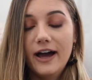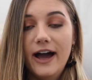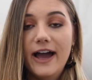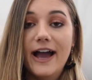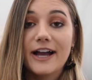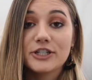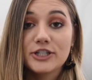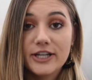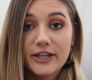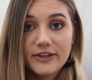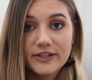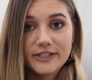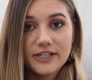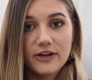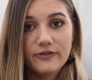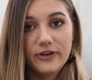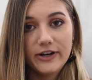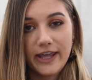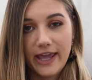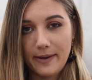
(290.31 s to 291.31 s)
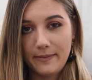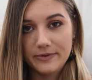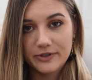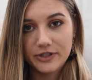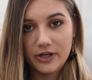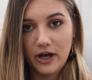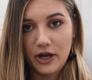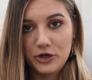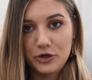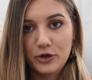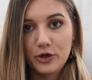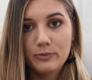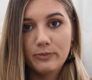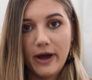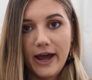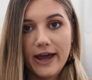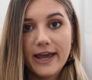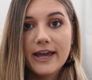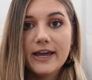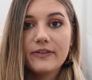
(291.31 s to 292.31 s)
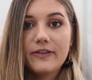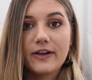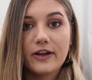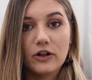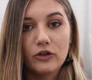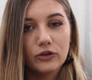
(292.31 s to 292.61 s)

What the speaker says: I actually get this stuff on Amazon. You can buy it in like